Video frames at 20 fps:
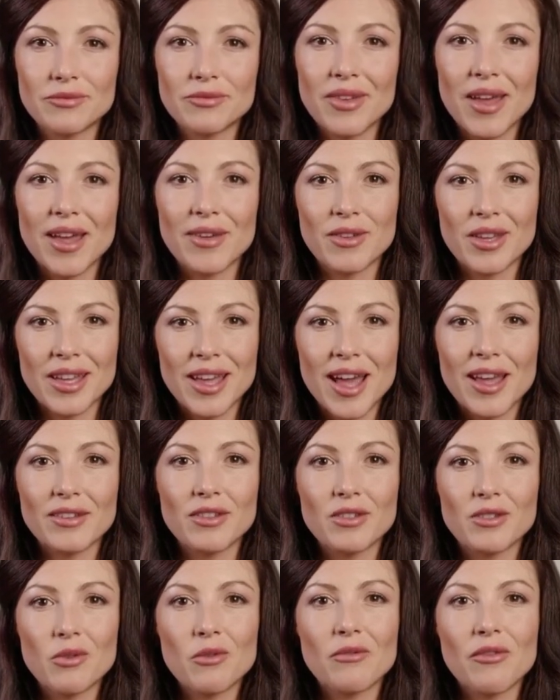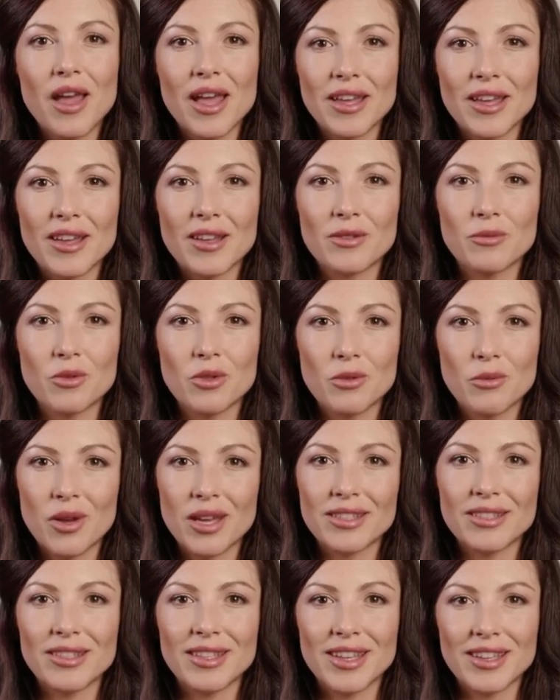Any capital valued
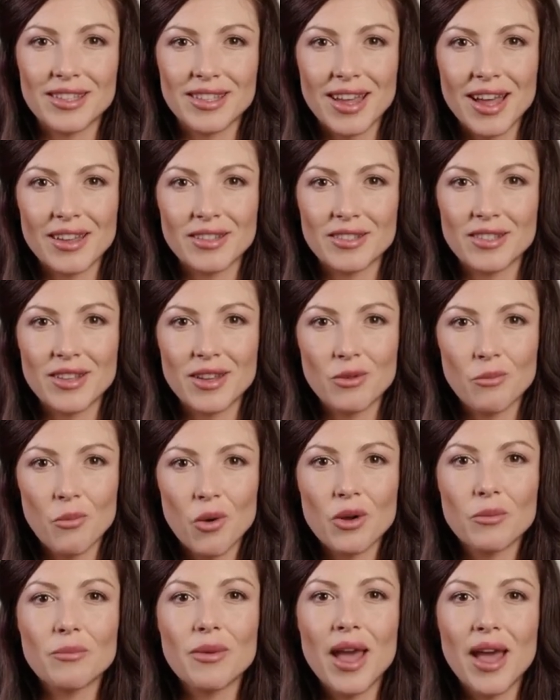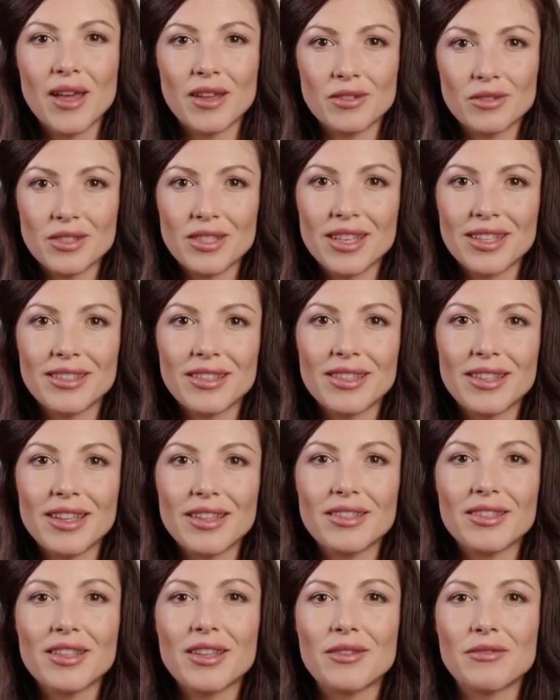between £6,001 and
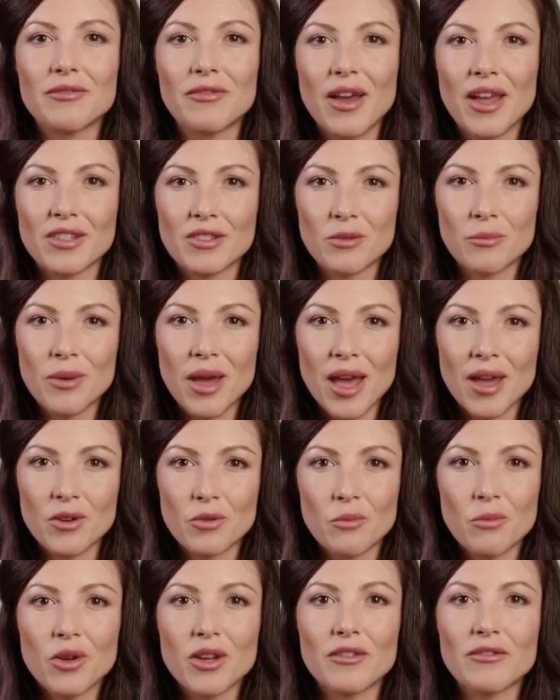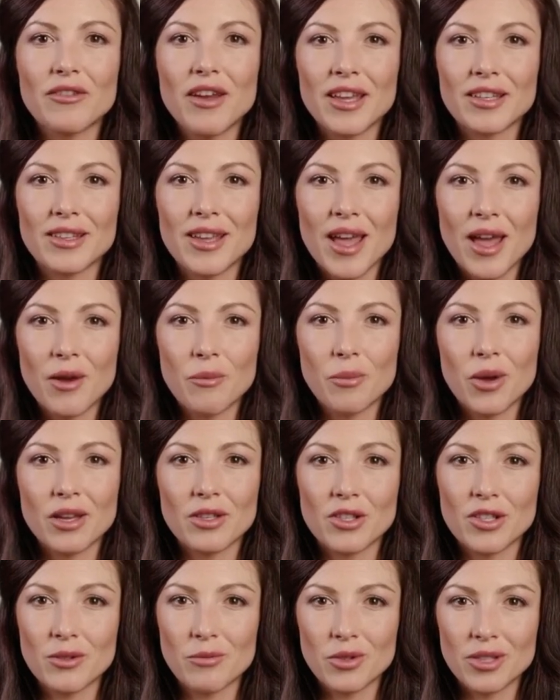£16,000 will affect how
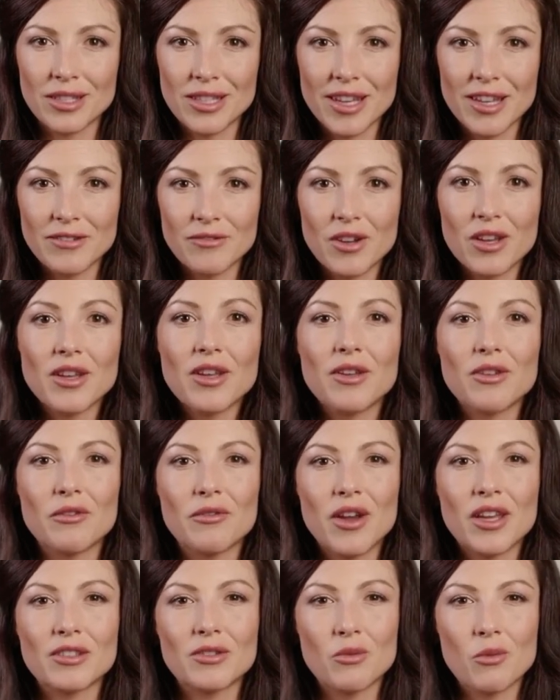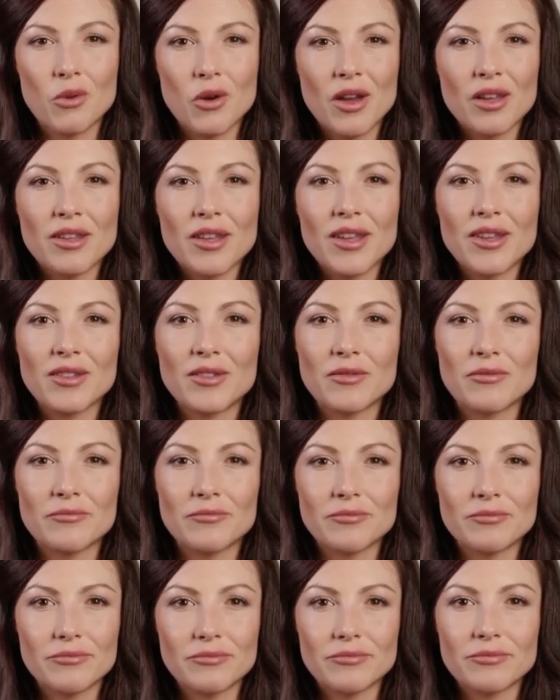much you receive in universal credit.
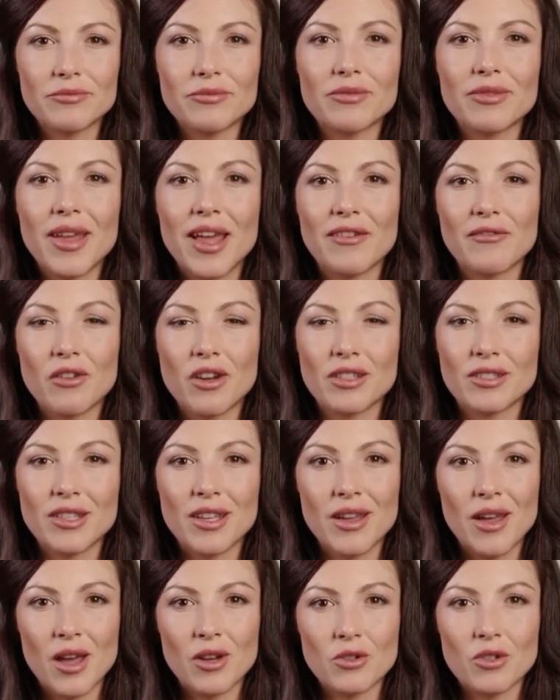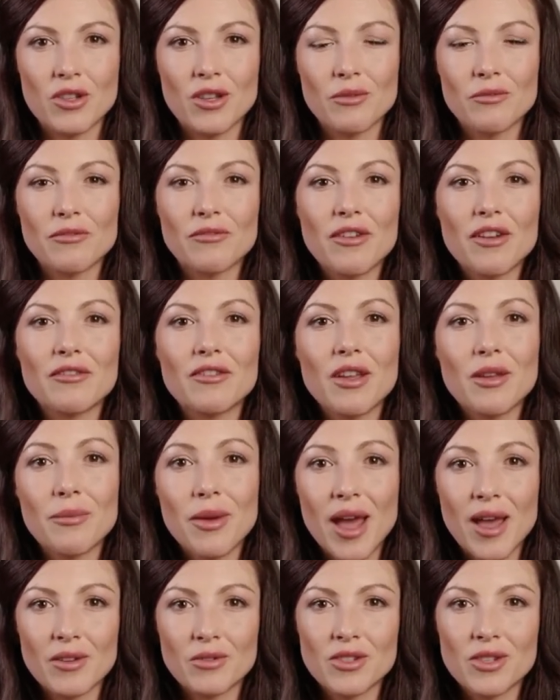Every
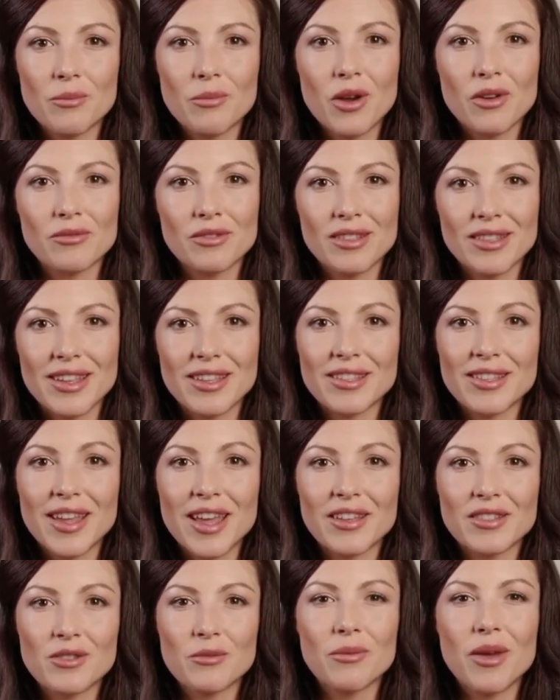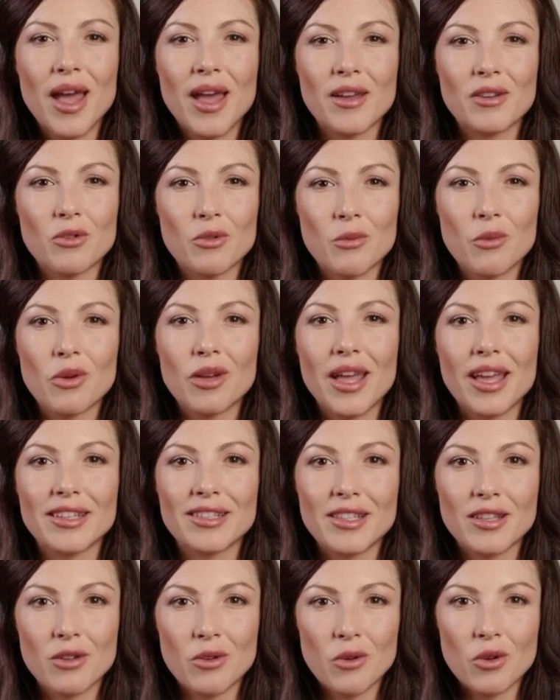£250 above £6,000 will
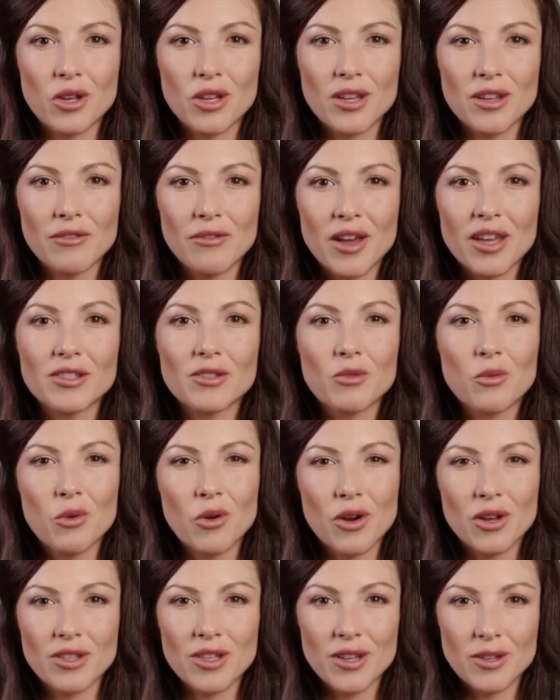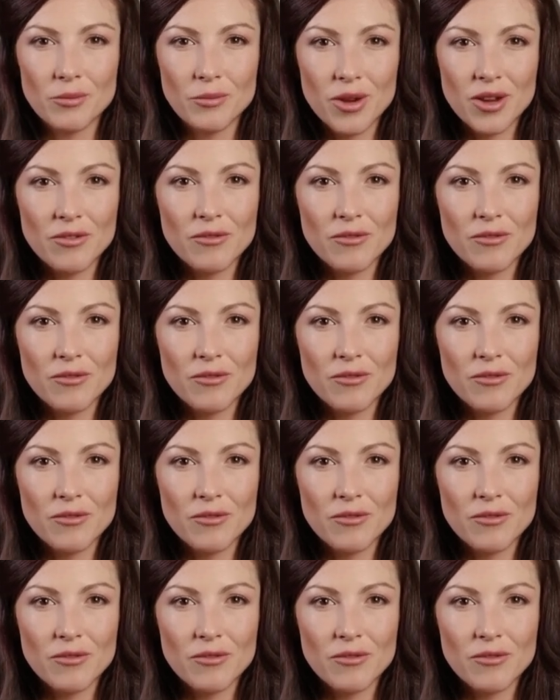lessen your universal credit by